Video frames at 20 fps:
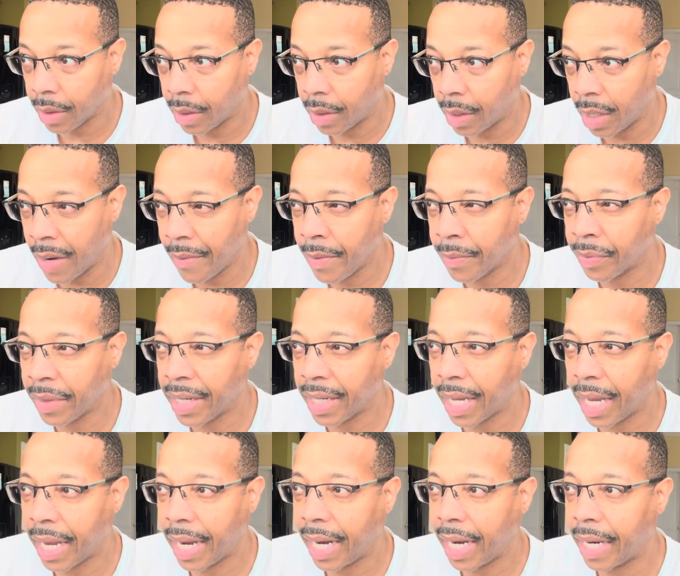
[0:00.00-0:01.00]
everything
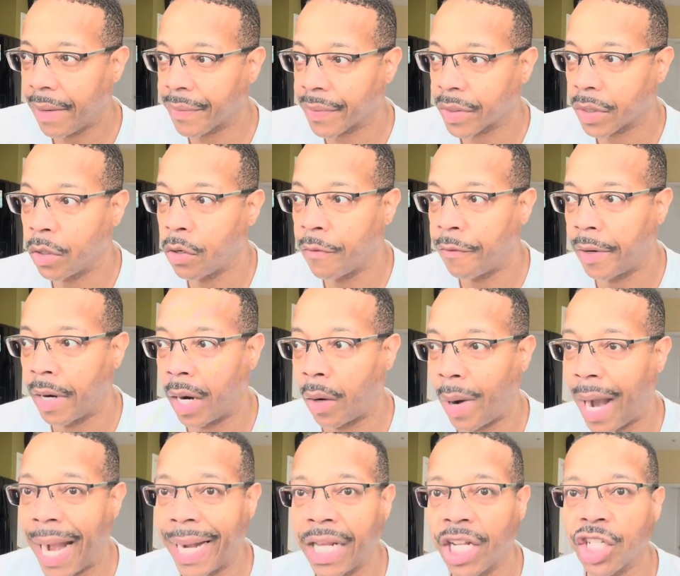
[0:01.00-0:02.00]
I have so far,
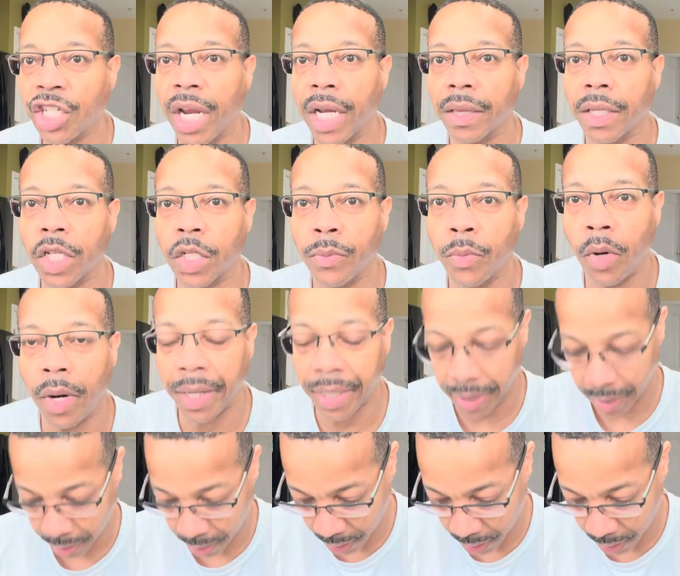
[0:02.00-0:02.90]
I didn't check this morning to